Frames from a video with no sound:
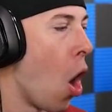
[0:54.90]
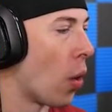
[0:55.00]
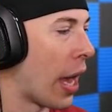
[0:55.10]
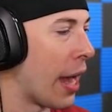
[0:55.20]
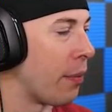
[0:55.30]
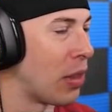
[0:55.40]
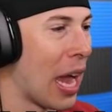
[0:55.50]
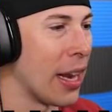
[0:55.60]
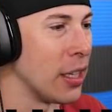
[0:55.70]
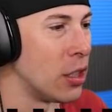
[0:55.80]
Okay,
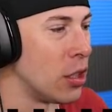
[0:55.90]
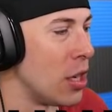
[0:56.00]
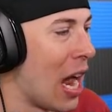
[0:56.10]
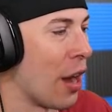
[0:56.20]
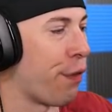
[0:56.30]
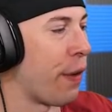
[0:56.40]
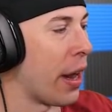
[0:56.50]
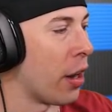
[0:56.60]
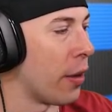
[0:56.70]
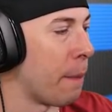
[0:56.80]
that is not
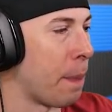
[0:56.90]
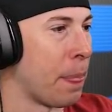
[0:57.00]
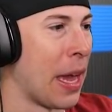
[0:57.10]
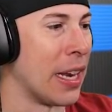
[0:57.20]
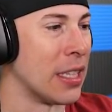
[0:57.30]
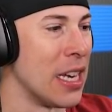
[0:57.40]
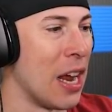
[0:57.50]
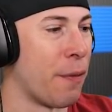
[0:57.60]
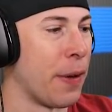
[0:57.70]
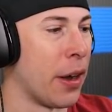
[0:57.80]
fair. That is
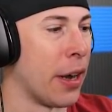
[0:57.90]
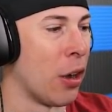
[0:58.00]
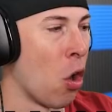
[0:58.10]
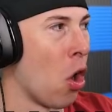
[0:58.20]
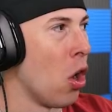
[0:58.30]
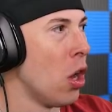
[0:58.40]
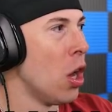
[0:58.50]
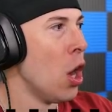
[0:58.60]
not fair at all.